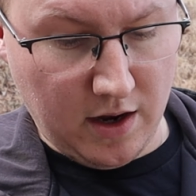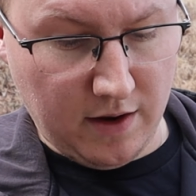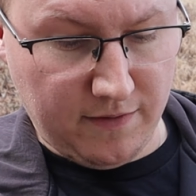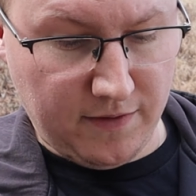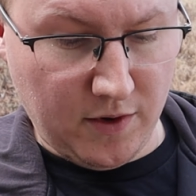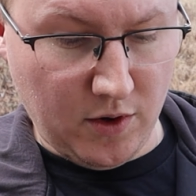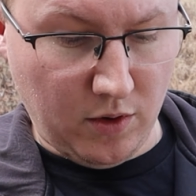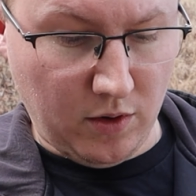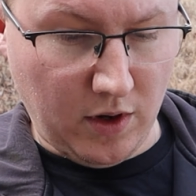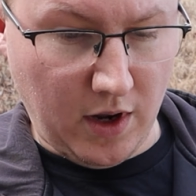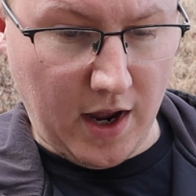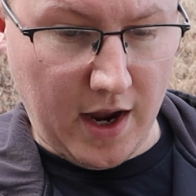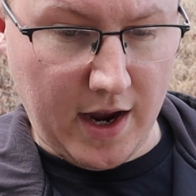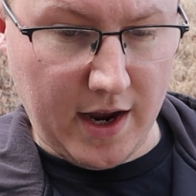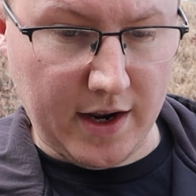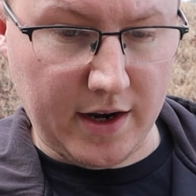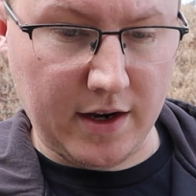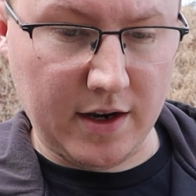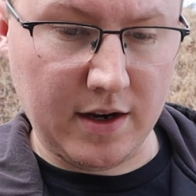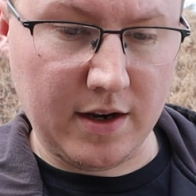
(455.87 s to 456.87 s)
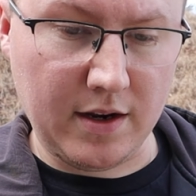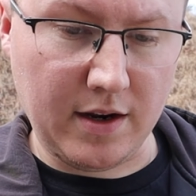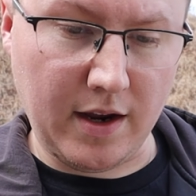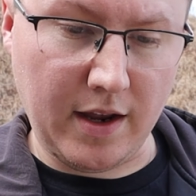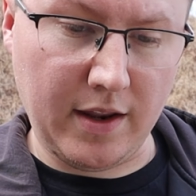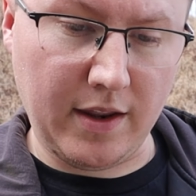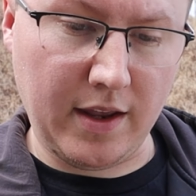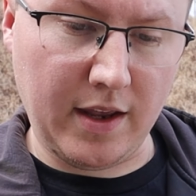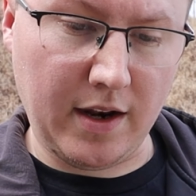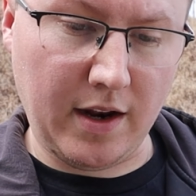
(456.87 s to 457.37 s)
fuel line,
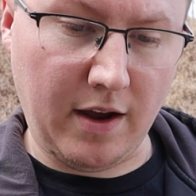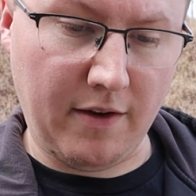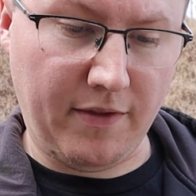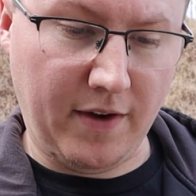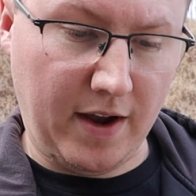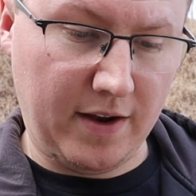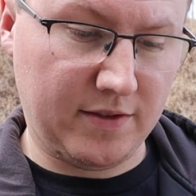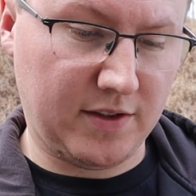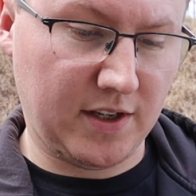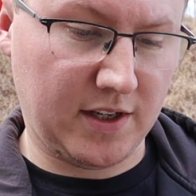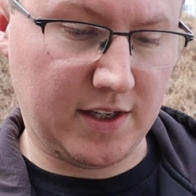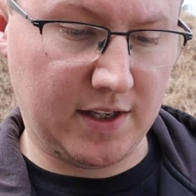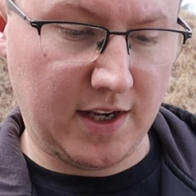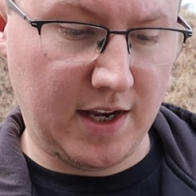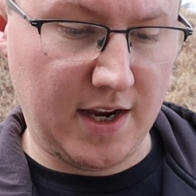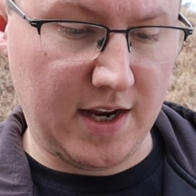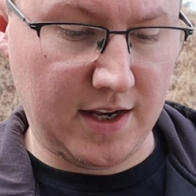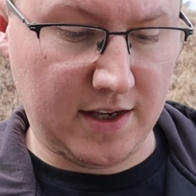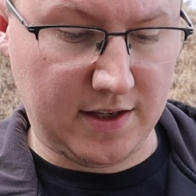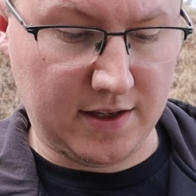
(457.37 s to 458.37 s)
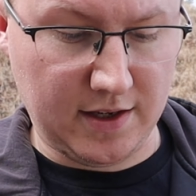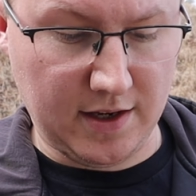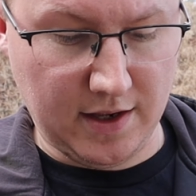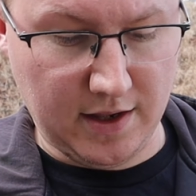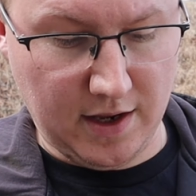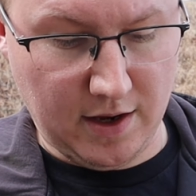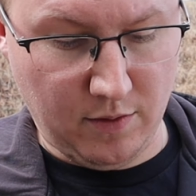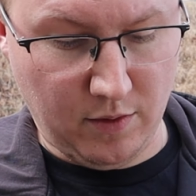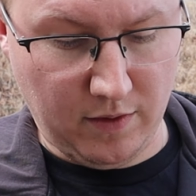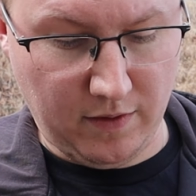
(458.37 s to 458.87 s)
and then a 5/16,
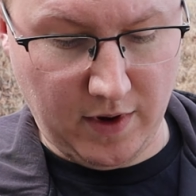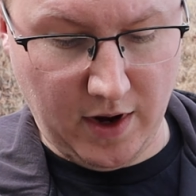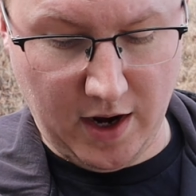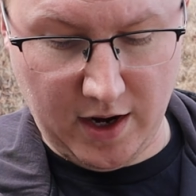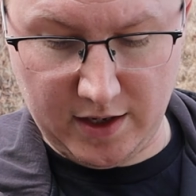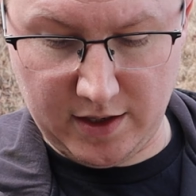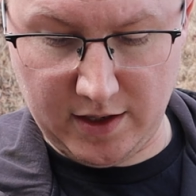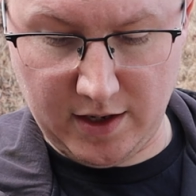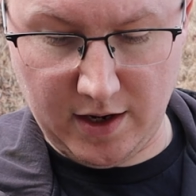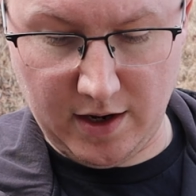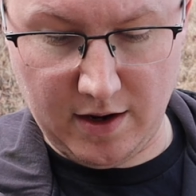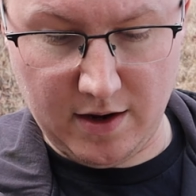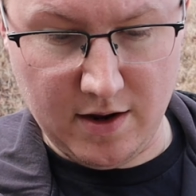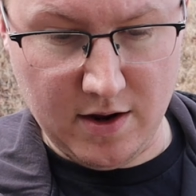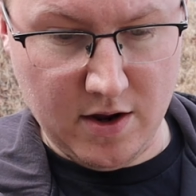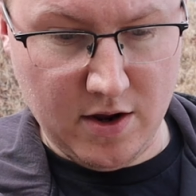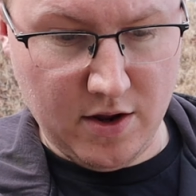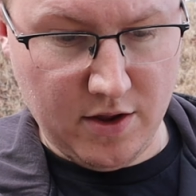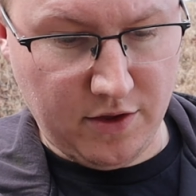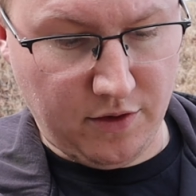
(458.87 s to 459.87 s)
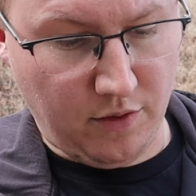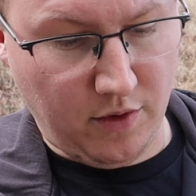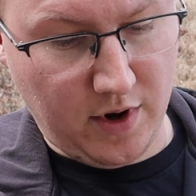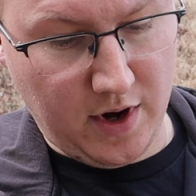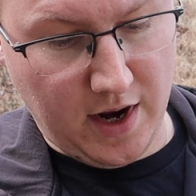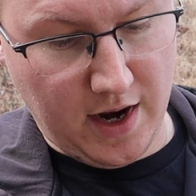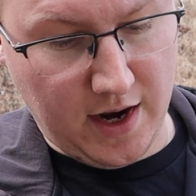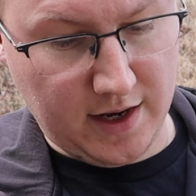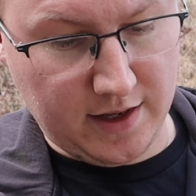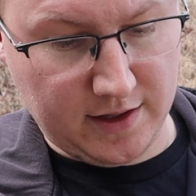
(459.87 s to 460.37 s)
and then we've got
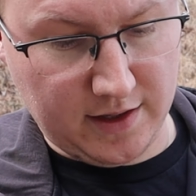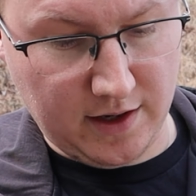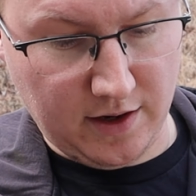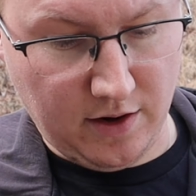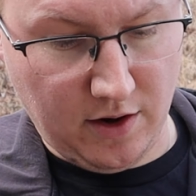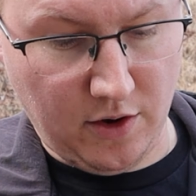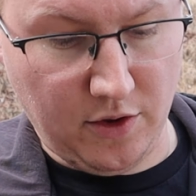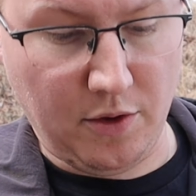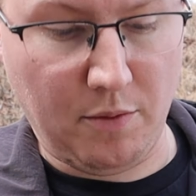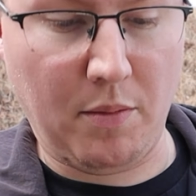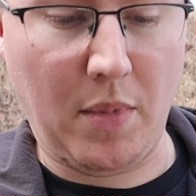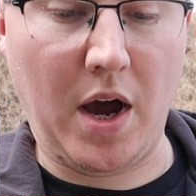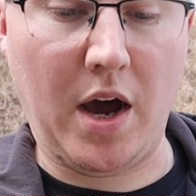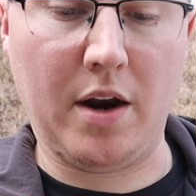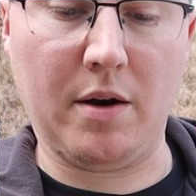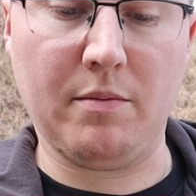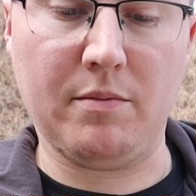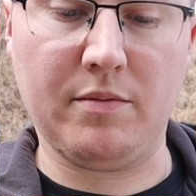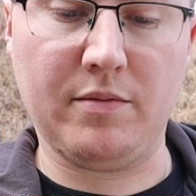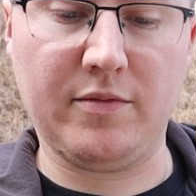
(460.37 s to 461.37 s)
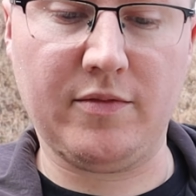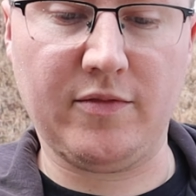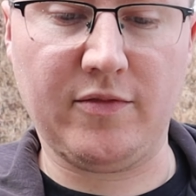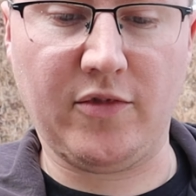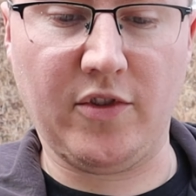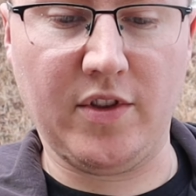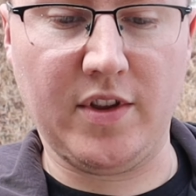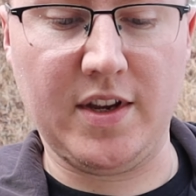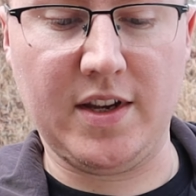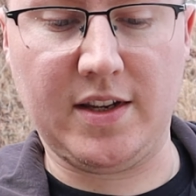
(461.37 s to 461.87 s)
3/8 here on the bottom
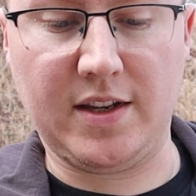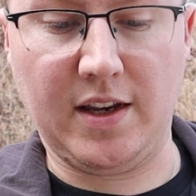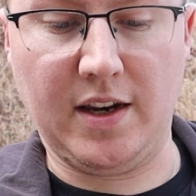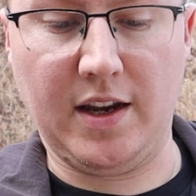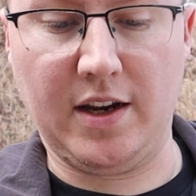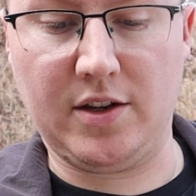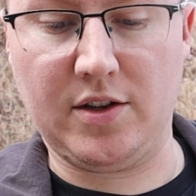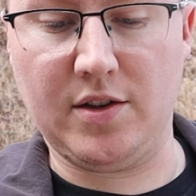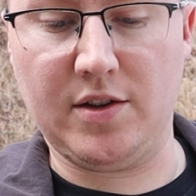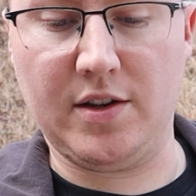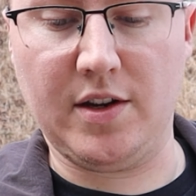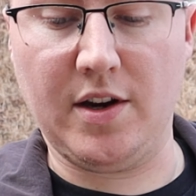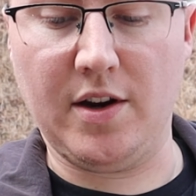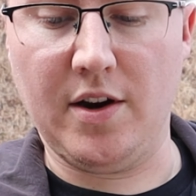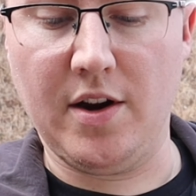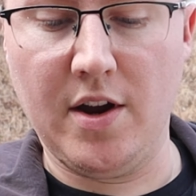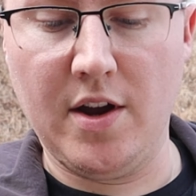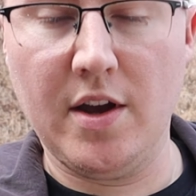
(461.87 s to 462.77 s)
for these connections here.